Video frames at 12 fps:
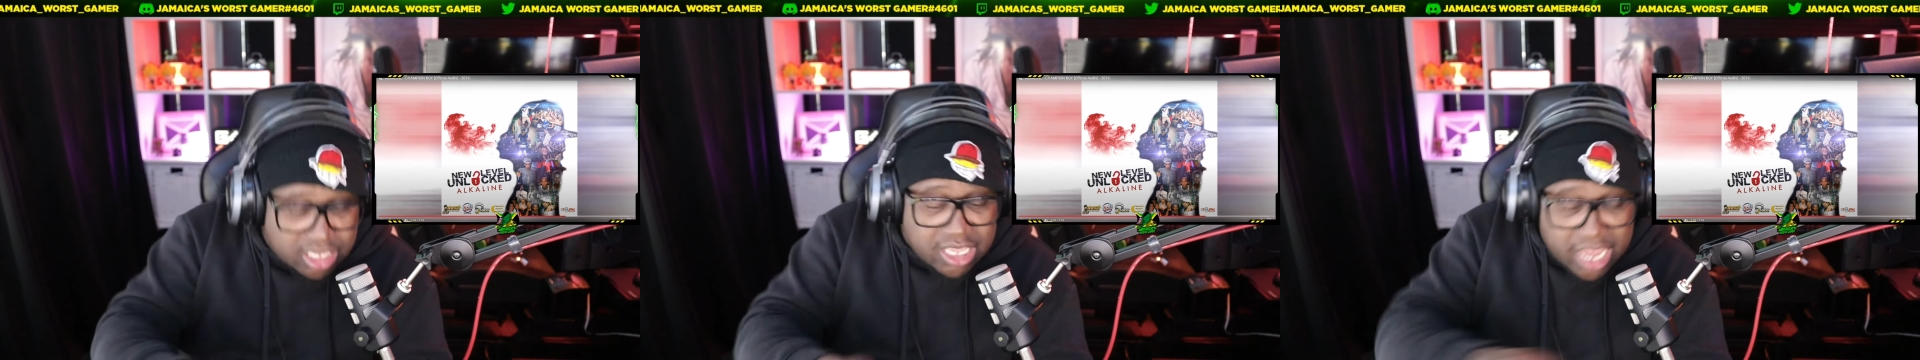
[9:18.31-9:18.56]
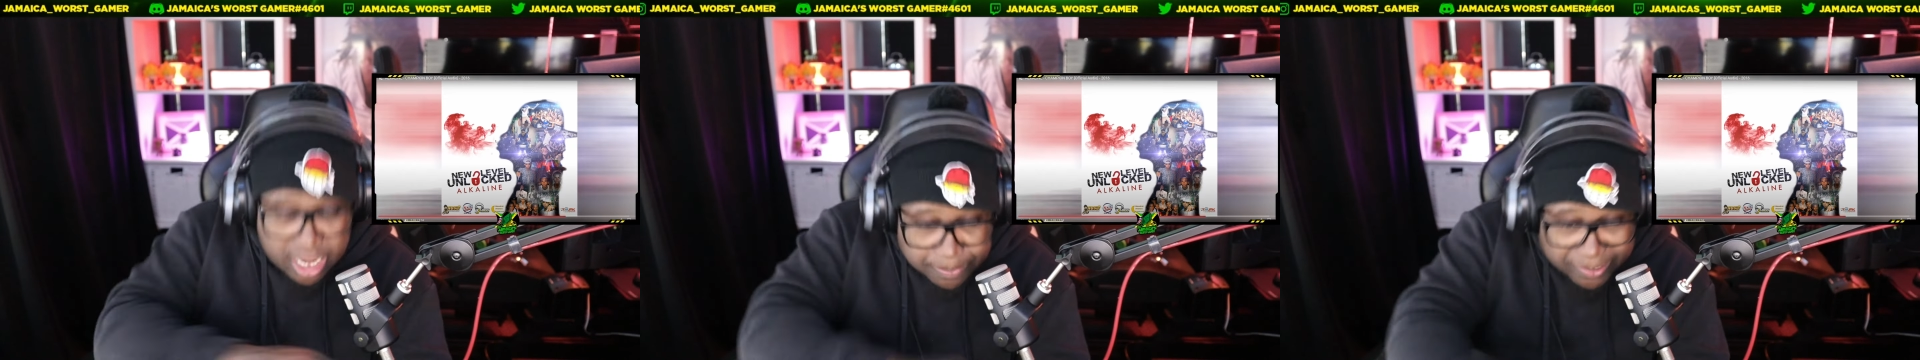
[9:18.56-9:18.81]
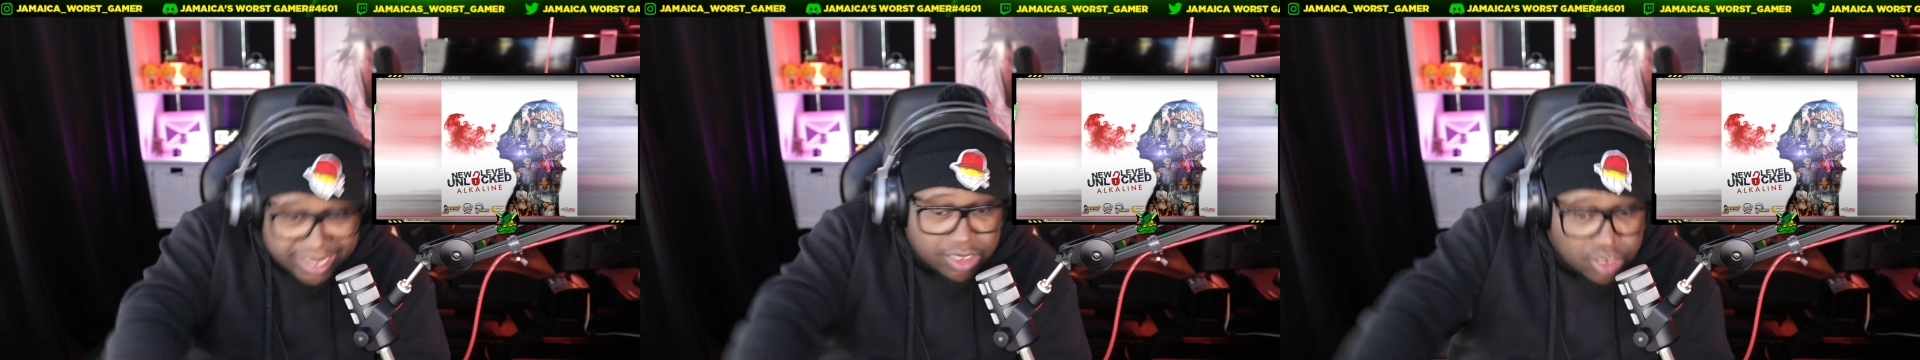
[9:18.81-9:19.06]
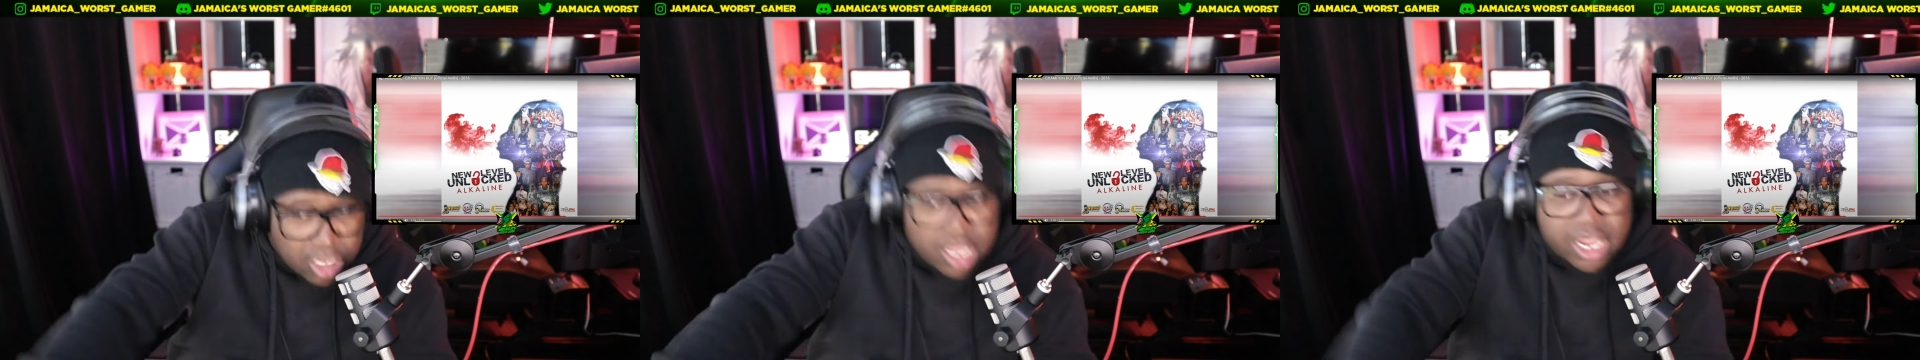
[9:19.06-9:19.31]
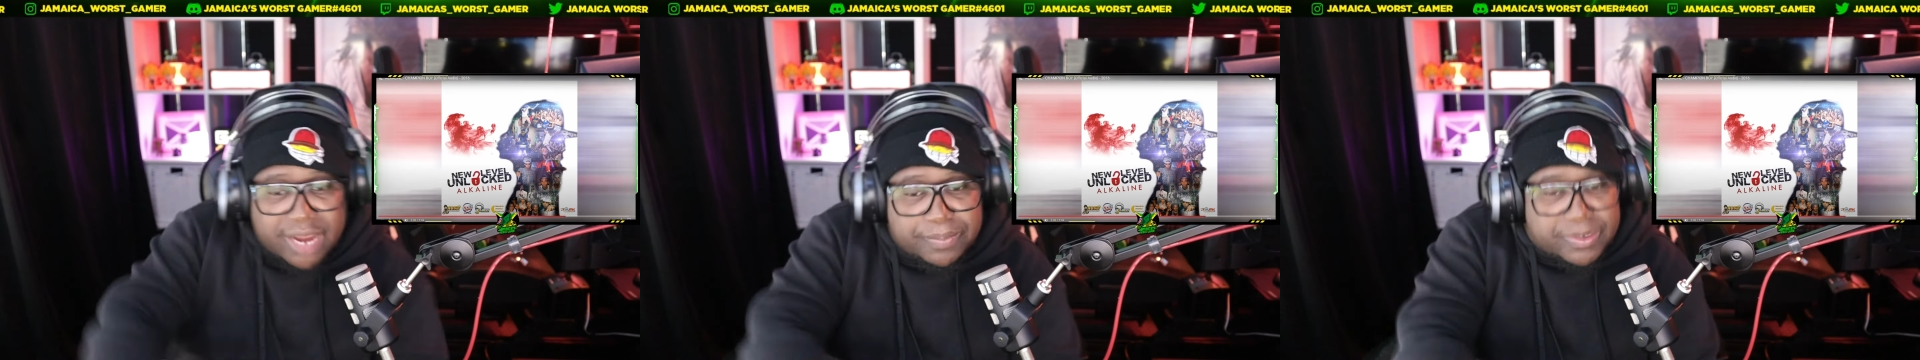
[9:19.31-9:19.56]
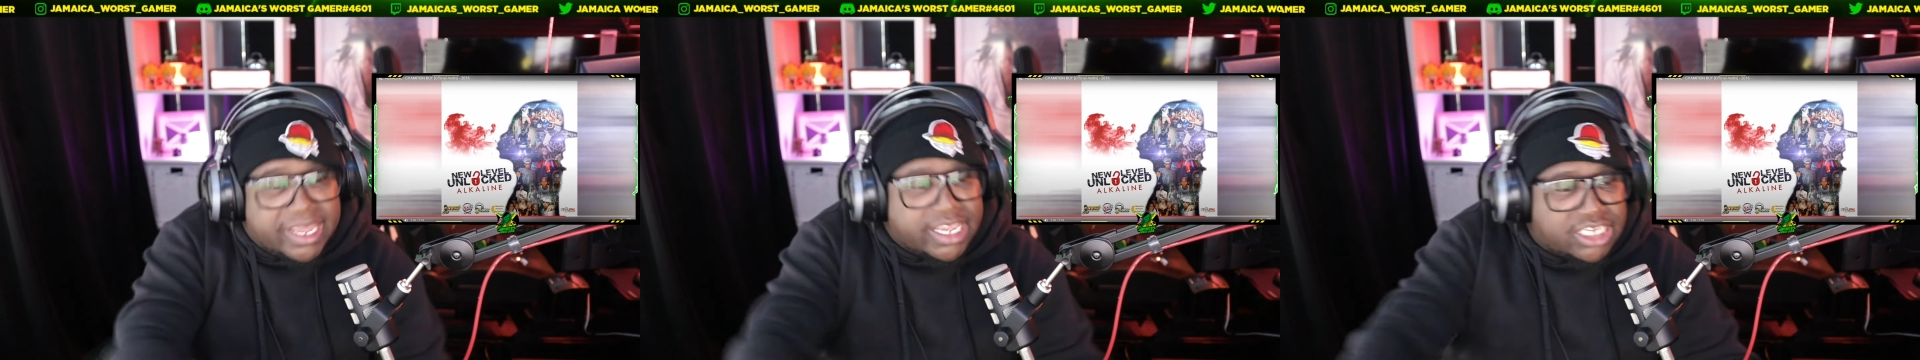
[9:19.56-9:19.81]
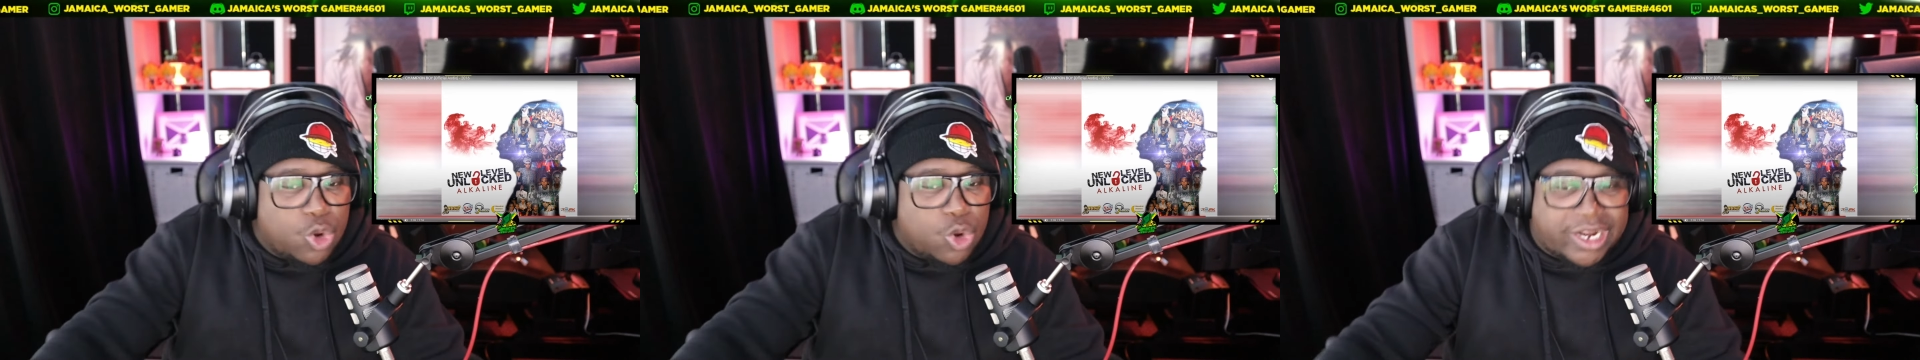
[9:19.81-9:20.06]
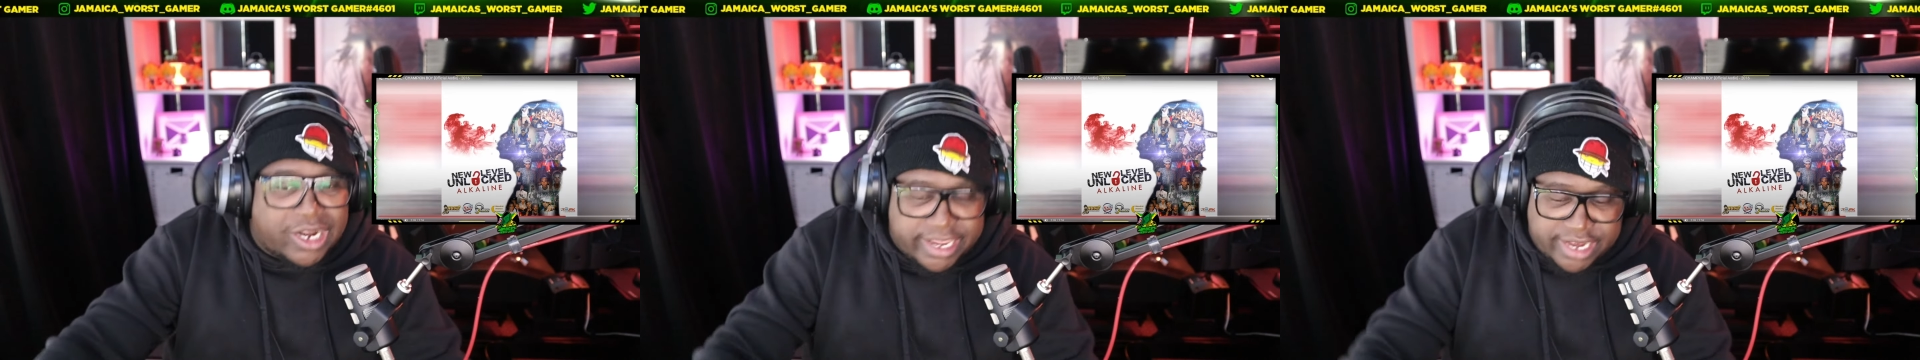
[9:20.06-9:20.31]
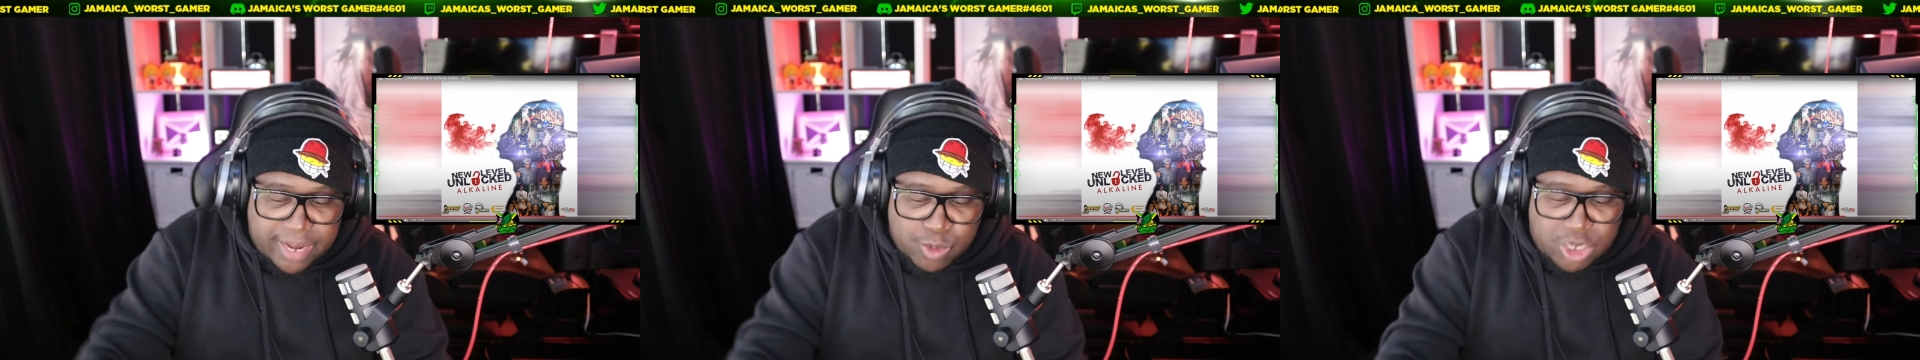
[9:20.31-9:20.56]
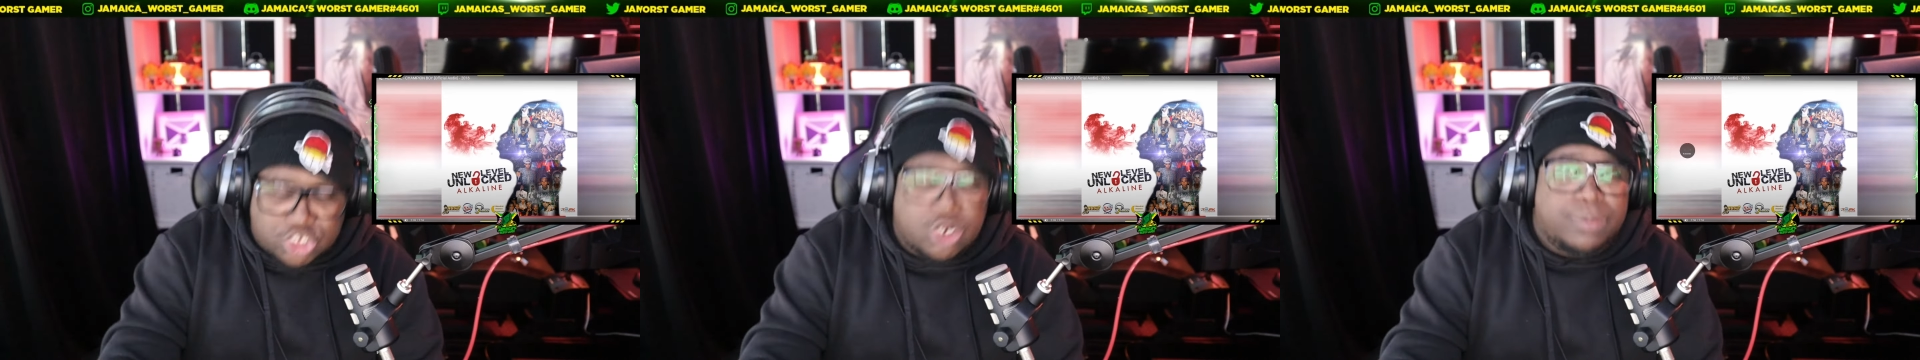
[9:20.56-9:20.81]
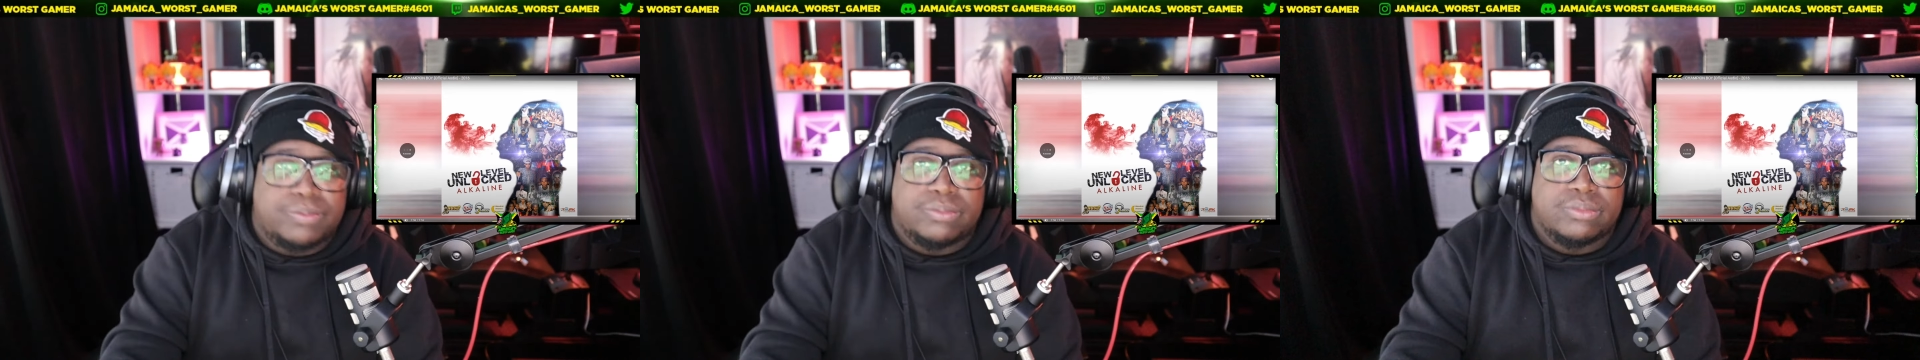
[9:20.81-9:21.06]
Yeah, plate, the, the kitchen look clean, them wash up.